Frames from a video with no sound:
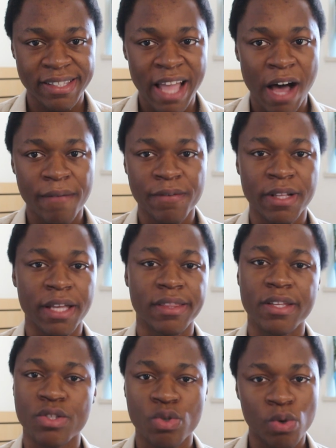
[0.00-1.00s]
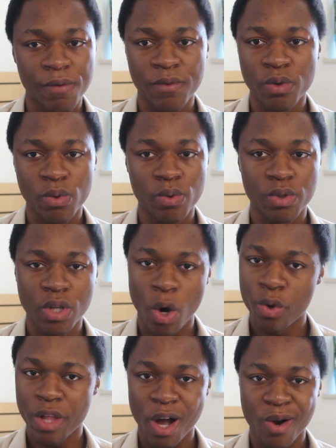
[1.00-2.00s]
Now, for like the two of you who
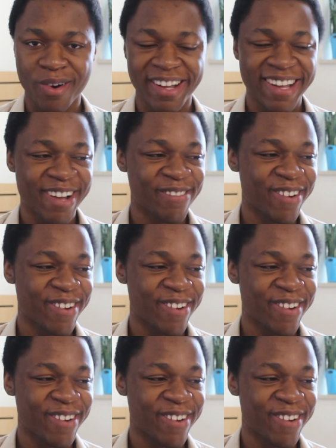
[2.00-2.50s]
don't know,